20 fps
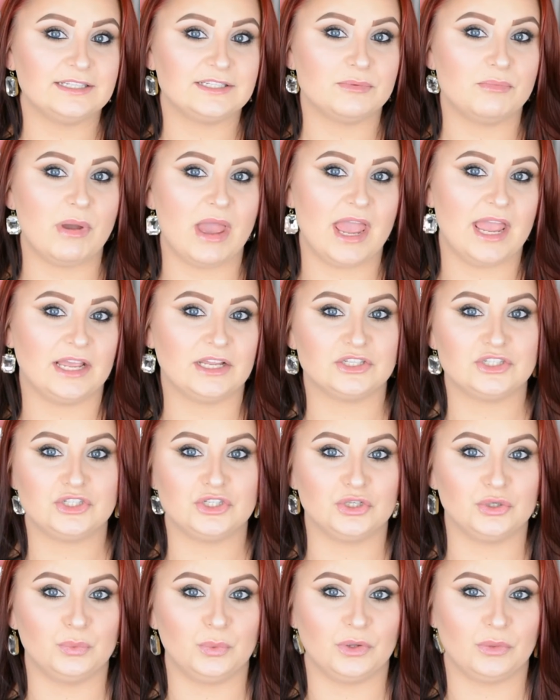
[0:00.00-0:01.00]
Bang
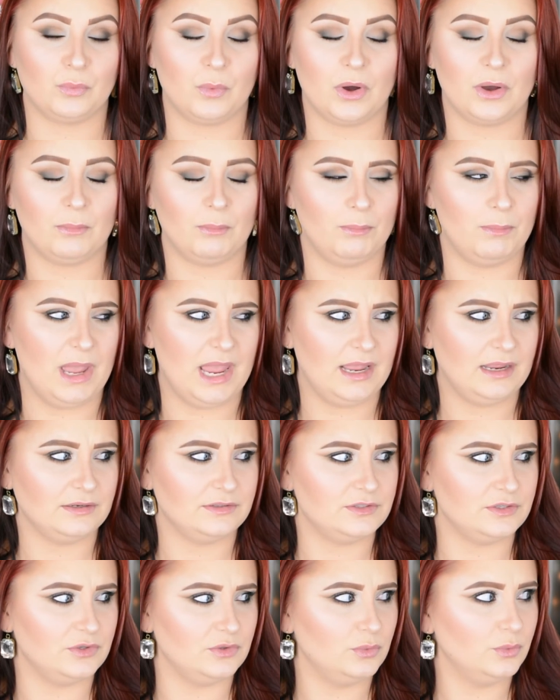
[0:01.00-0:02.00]
two with one.
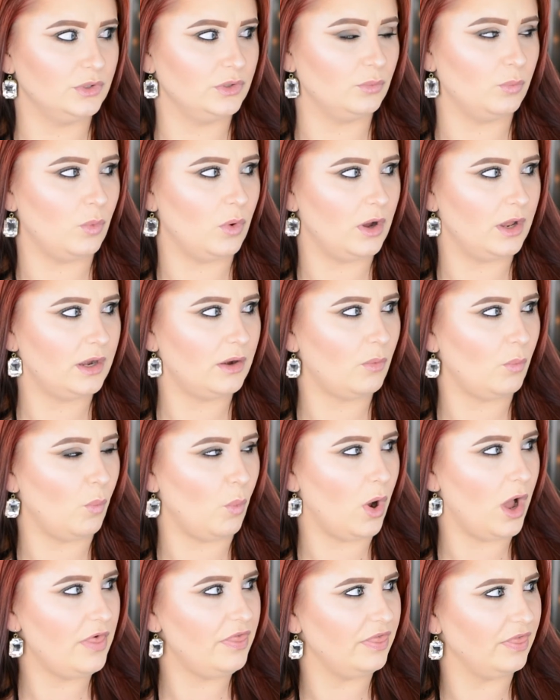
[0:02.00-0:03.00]

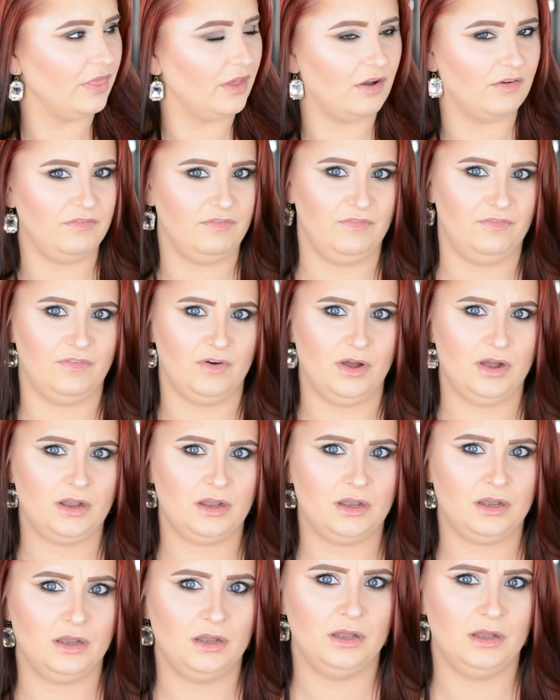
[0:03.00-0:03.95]
What the fuck?